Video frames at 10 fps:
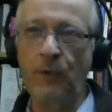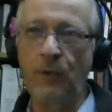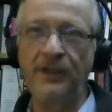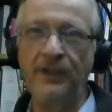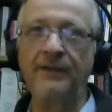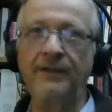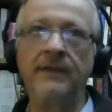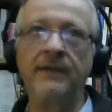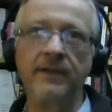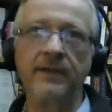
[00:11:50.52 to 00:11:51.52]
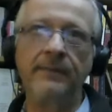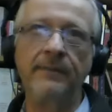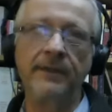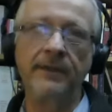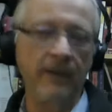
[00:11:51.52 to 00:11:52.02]
gorging ourselves on
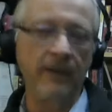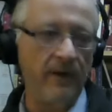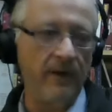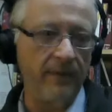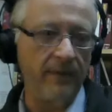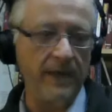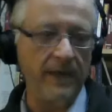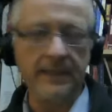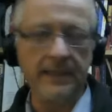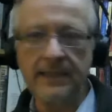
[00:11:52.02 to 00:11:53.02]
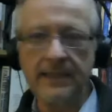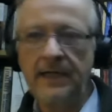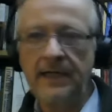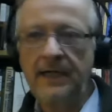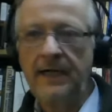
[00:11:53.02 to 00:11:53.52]
them at the early part of our process,
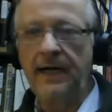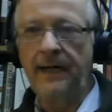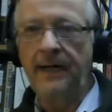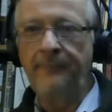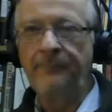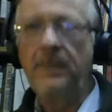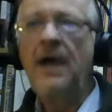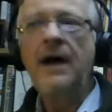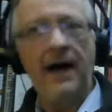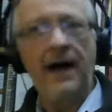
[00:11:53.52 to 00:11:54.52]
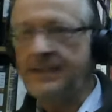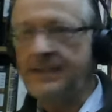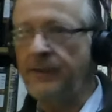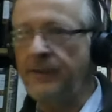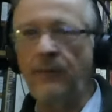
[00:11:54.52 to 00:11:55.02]
um, I
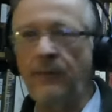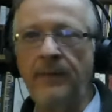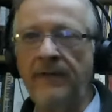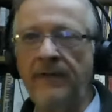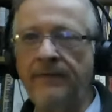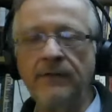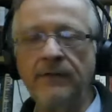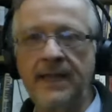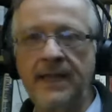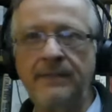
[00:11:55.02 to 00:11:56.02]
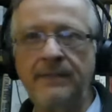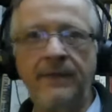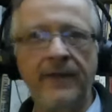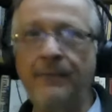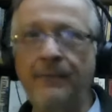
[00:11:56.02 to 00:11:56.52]
still think one of my favorites has to be
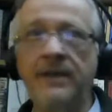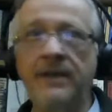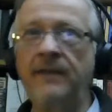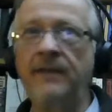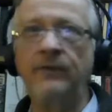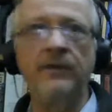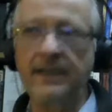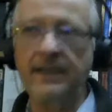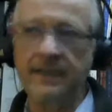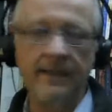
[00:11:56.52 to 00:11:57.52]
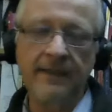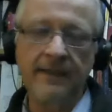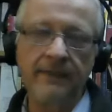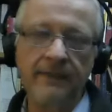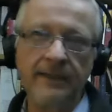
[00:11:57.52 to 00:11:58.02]
the Campbell Scott of all things.
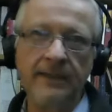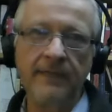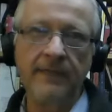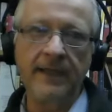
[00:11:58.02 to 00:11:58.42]
I didn't